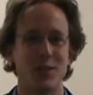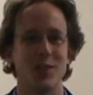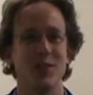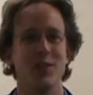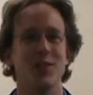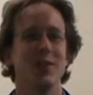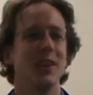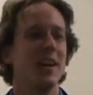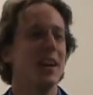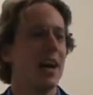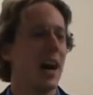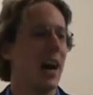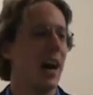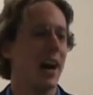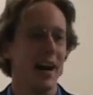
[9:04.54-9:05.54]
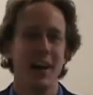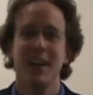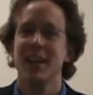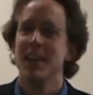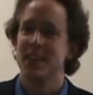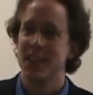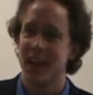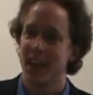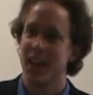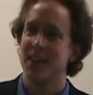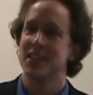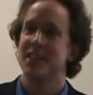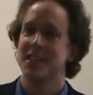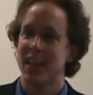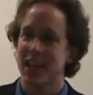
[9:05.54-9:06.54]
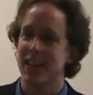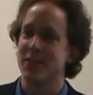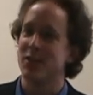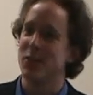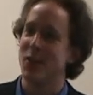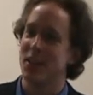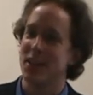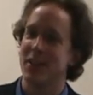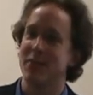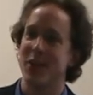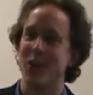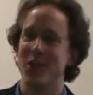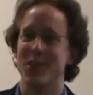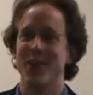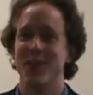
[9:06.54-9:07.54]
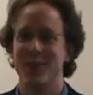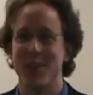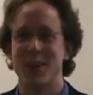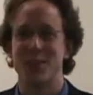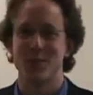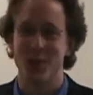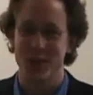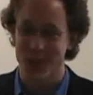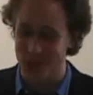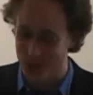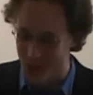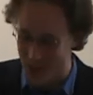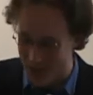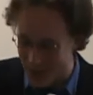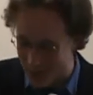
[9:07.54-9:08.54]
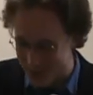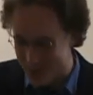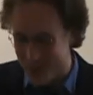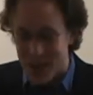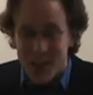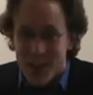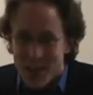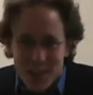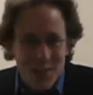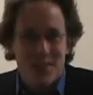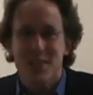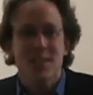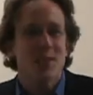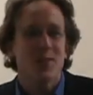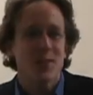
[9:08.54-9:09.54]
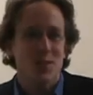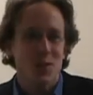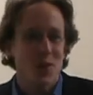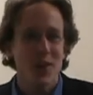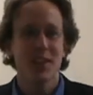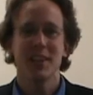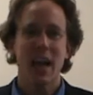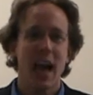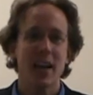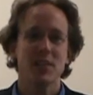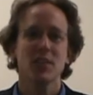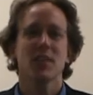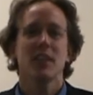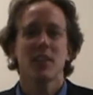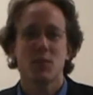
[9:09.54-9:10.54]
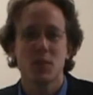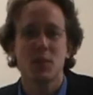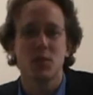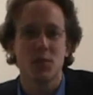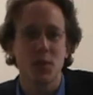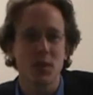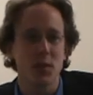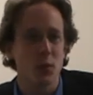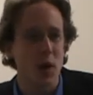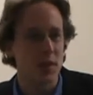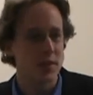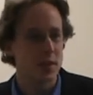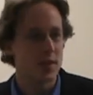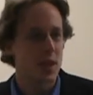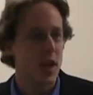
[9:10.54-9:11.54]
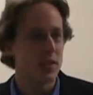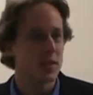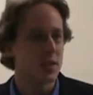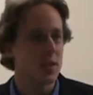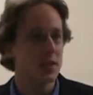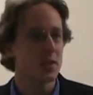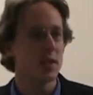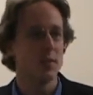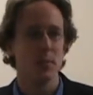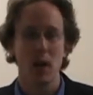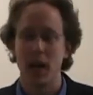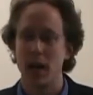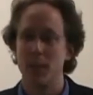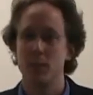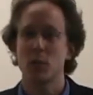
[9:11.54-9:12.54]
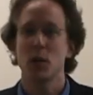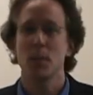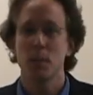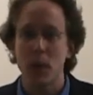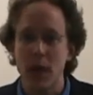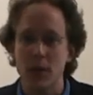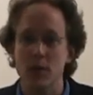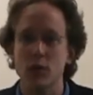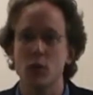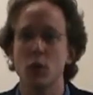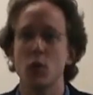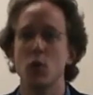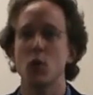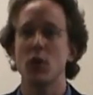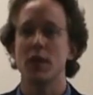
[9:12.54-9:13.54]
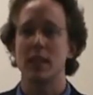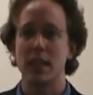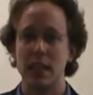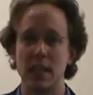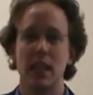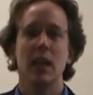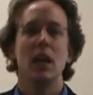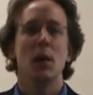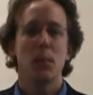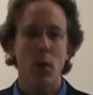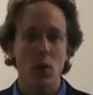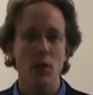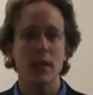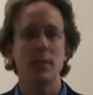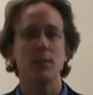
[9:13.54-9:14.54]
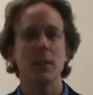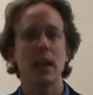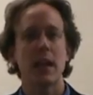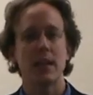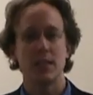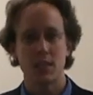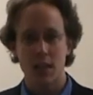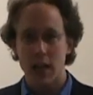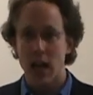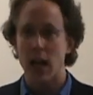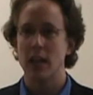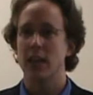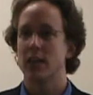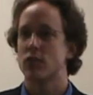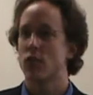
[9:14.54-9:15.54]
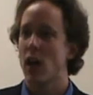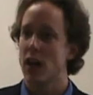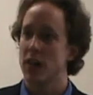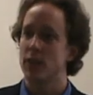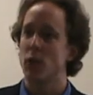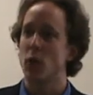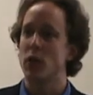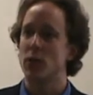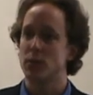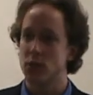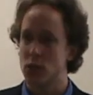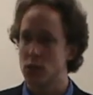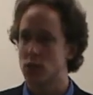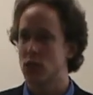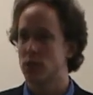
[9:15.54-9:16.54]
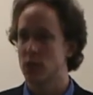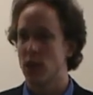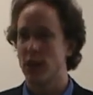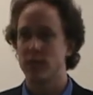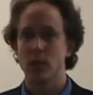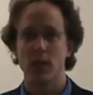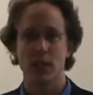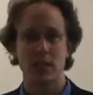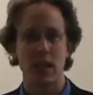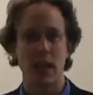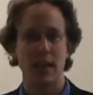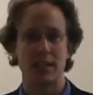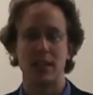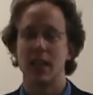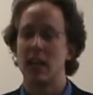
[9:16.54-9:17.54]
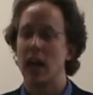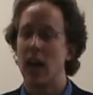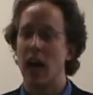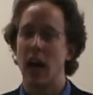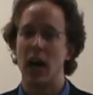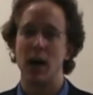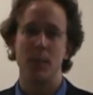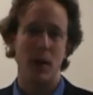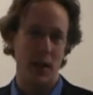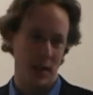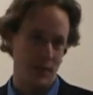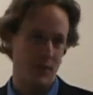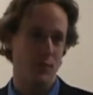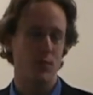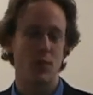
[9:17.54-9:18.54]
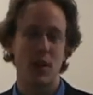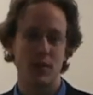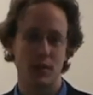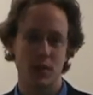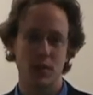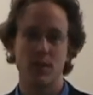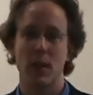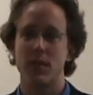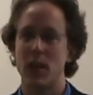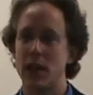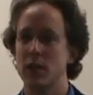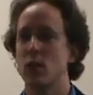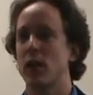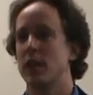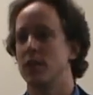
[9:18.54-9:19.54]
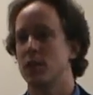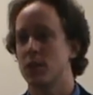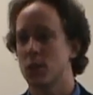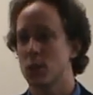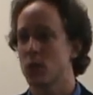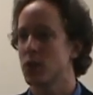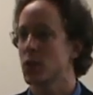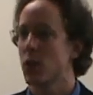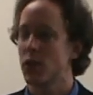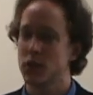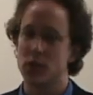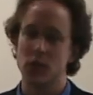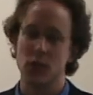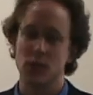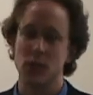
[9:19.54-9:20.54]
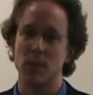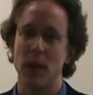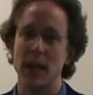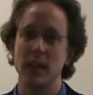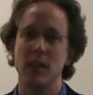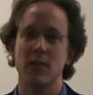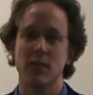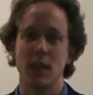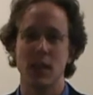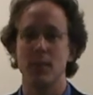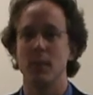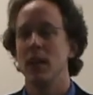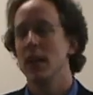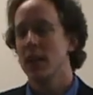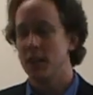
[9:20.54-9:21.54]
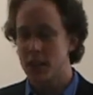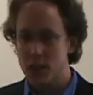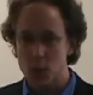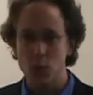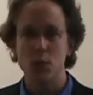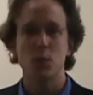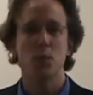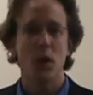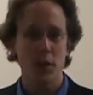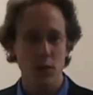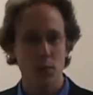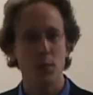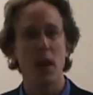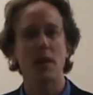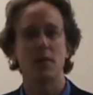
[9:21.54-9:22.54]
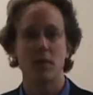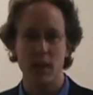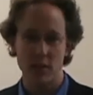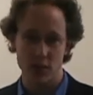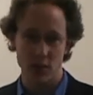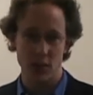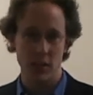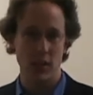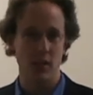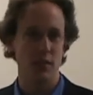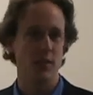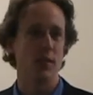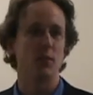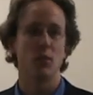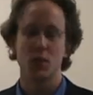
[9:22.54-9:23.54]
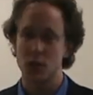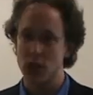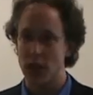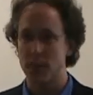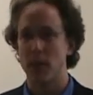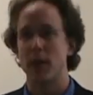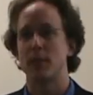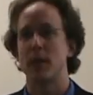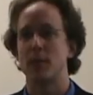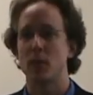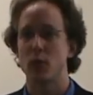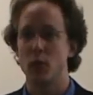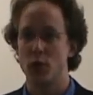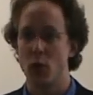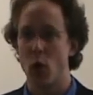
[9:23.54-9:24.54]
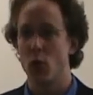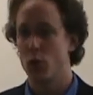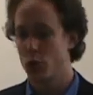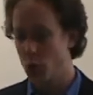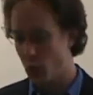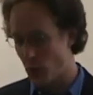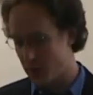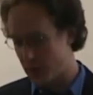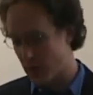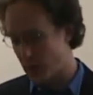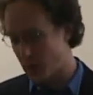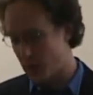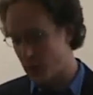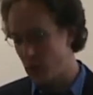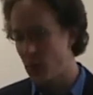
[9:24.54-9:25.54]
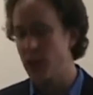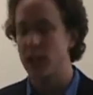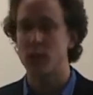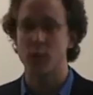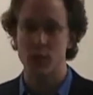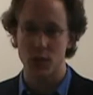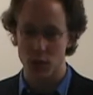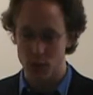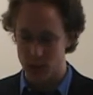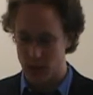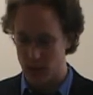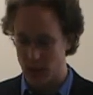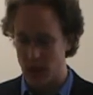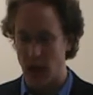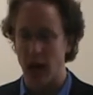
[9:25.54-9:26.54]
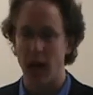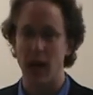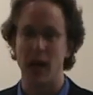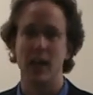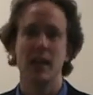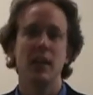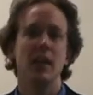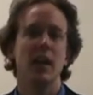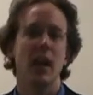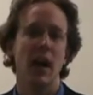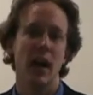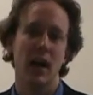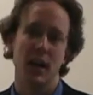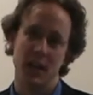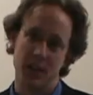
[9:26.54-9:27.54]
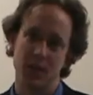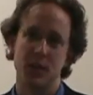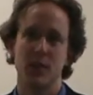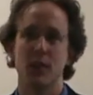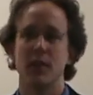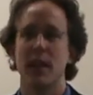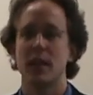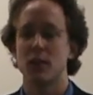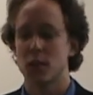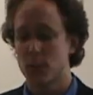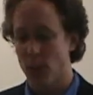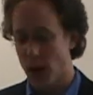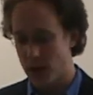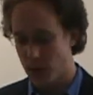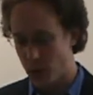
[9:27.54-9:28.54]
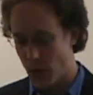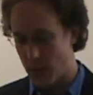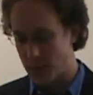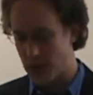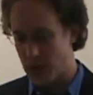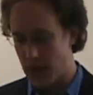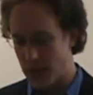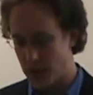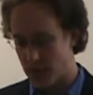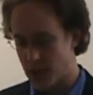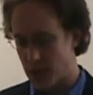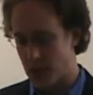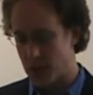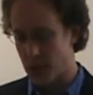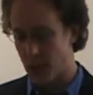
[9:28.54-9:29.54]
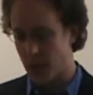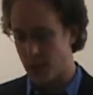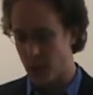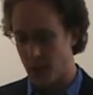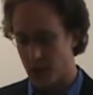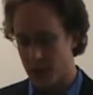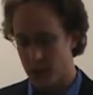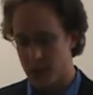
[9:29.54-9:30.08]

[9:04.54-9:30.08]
to tell everyone they voted on Facebook and Twitter. So this looks good, and actually it was a really well-designed system. Compared to the polling place electronic voting systems I've looked at, and I've evaluated the source code to many of them, this was much better engineered. It was done by people who knew what they were doing. It was using the latest modern web standards and so forth.